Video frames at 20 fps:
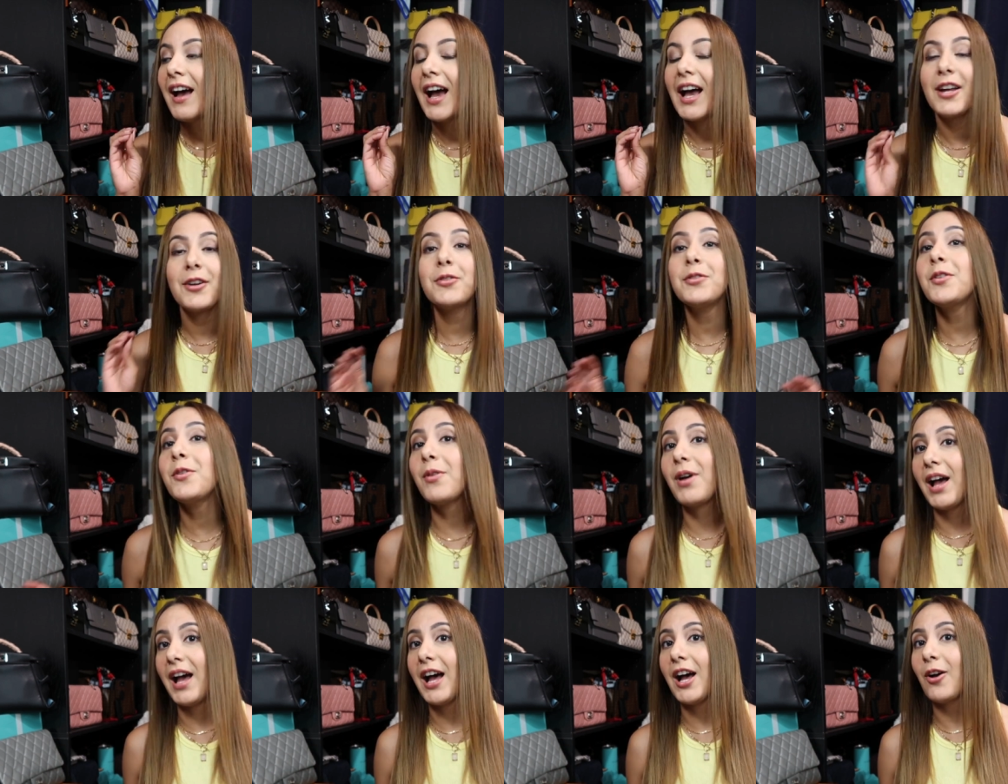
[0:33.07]
I don't
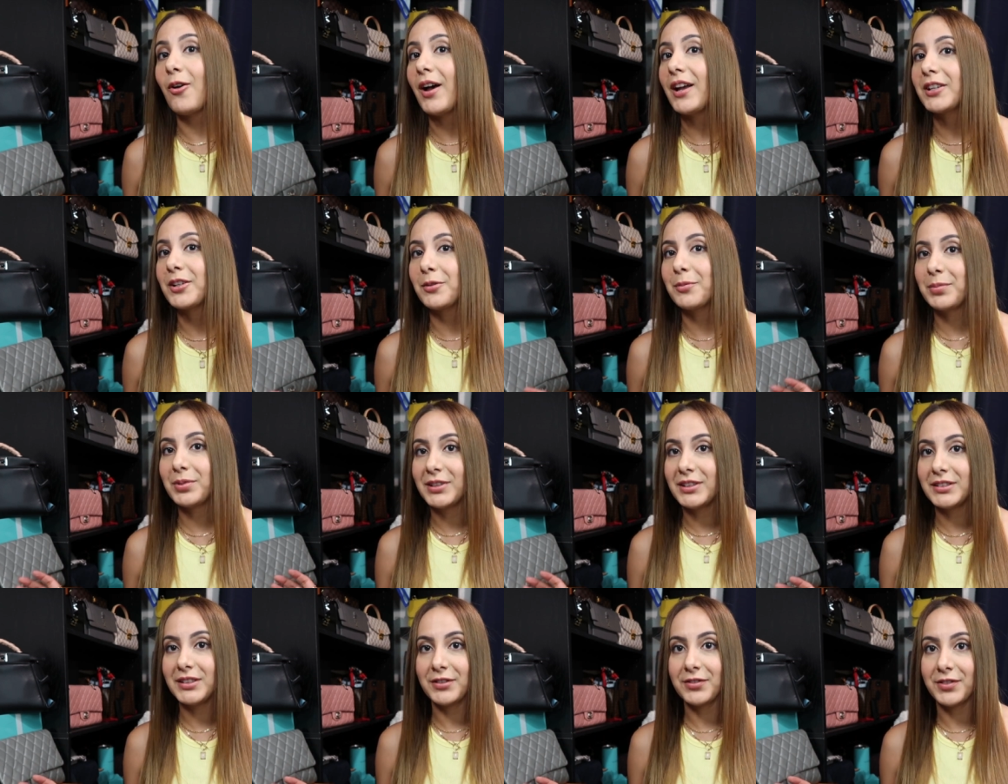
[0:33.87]
know how I
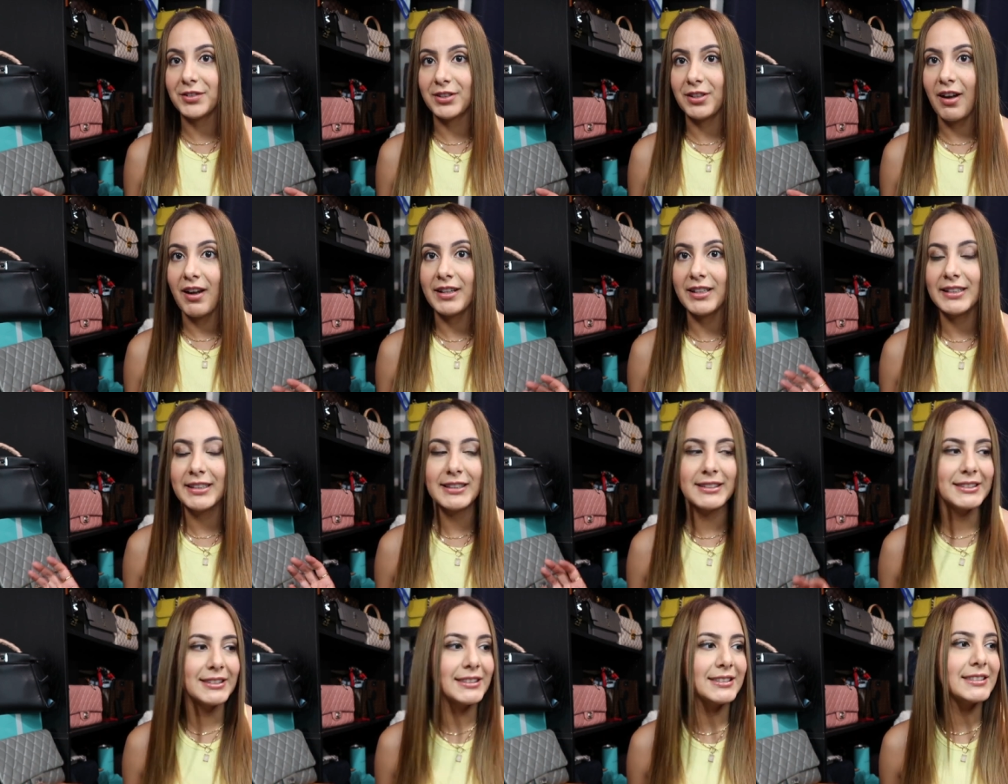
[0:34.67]
completely forgot it
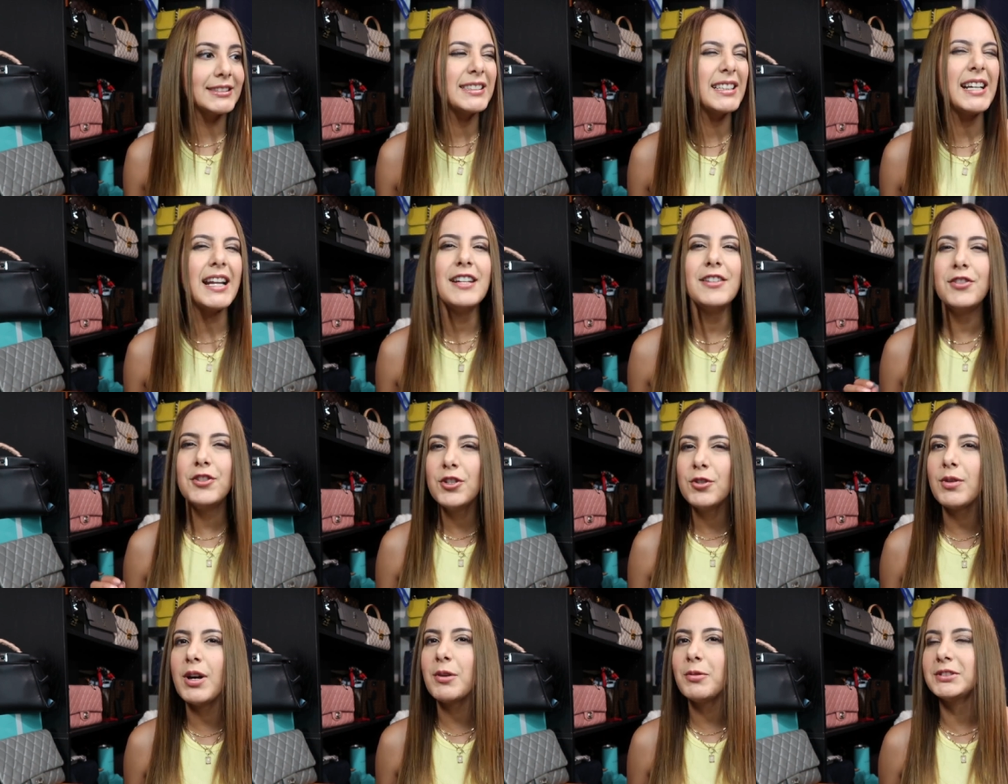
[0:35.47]
existed, and I
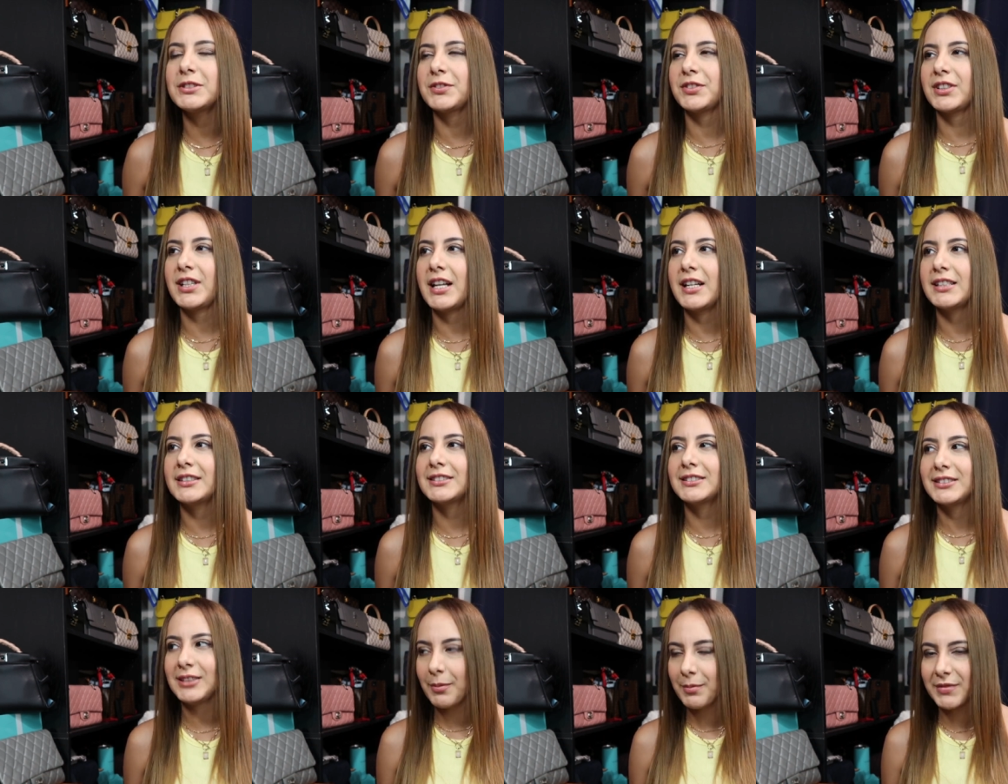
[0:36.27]
knew I was forgetting
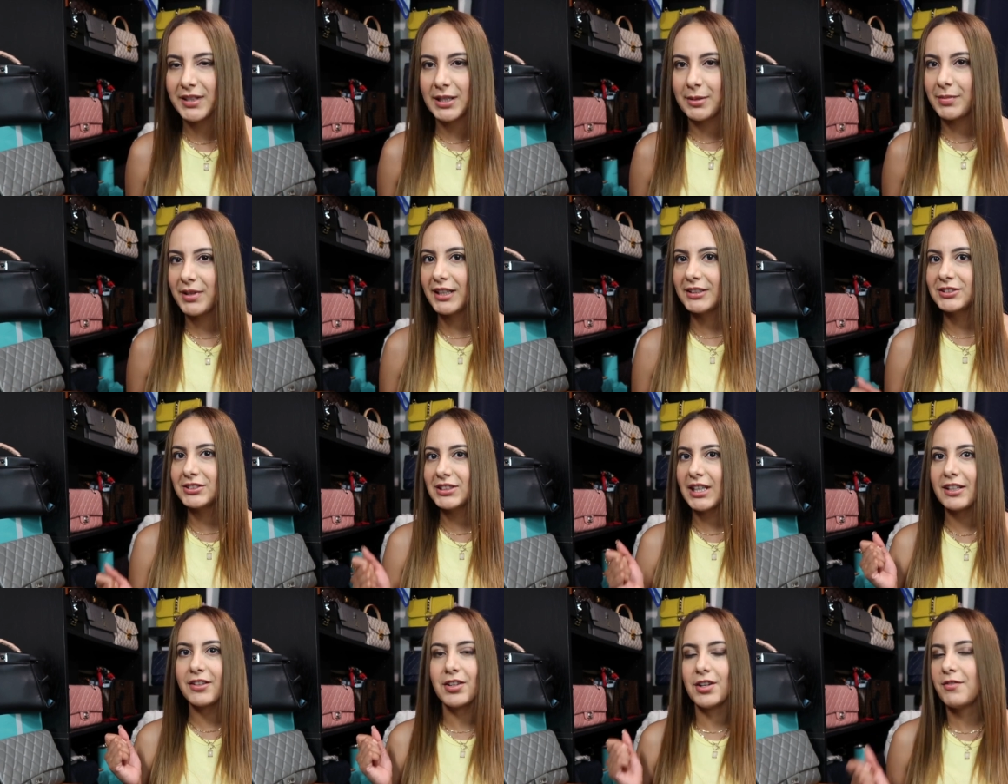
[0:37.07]
something, but
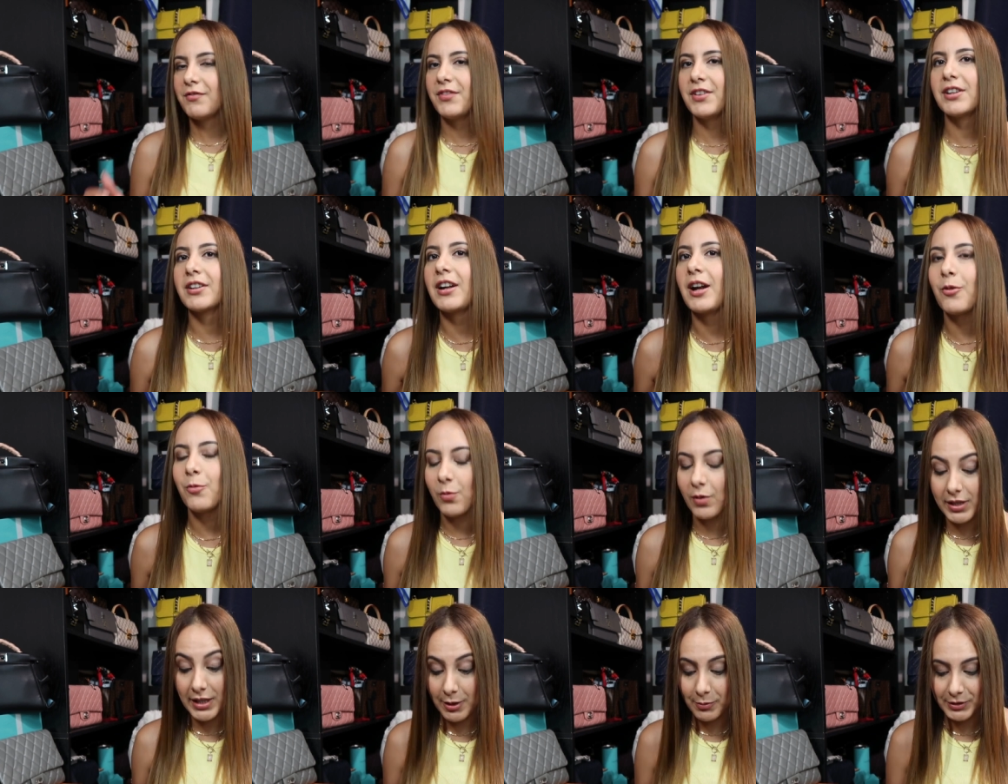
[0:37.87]
I couldn't figure out
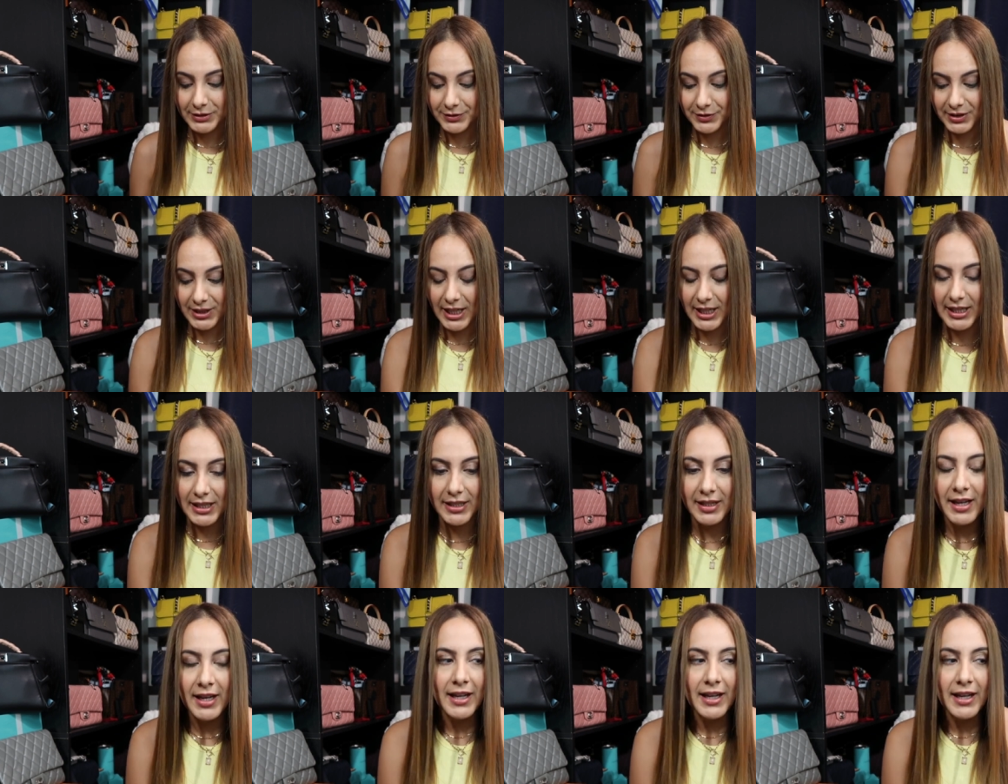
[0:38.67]
what I was forgetting.